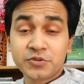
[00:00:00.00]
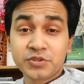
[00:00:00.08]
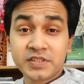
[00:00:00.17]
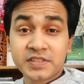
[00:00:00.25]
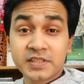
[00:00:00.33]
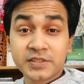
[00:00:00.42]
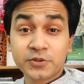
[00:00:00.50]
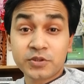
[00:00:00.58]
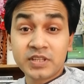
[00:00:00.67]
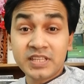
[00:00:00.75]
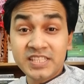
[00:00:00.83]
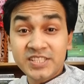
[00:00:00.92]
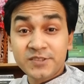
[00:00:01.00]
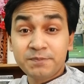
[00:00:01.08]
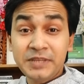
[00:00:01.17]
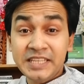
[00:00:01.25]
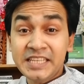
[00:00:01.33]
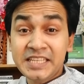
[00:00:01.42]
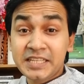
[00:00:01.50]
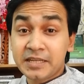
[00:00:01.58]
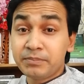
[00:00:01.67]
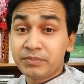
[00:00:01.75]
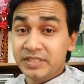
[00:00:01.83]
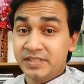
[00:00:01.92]
discuss on speaking
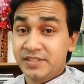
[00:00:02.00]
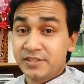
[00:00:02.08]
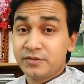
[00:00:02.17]
gambits.